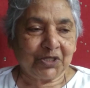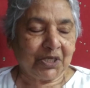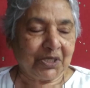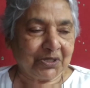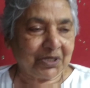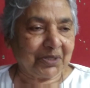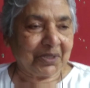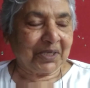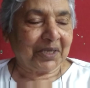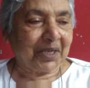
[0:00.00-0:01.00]
He changed
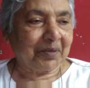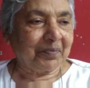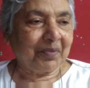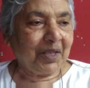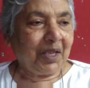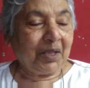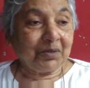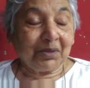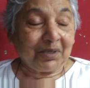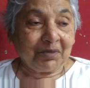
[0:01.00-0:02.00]
and came.
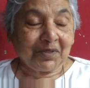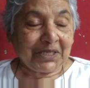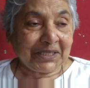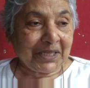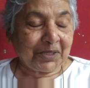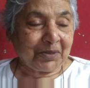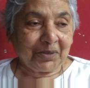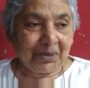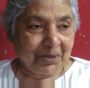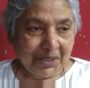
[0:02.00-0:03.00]
So it was like that, you
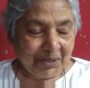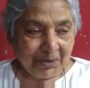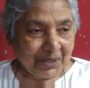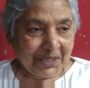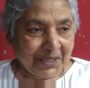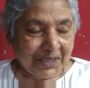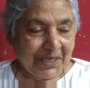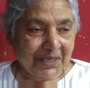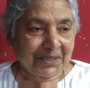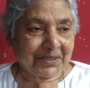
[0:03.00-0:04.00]
know, during the
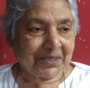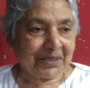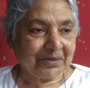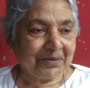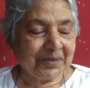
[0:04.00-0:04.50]
day itself.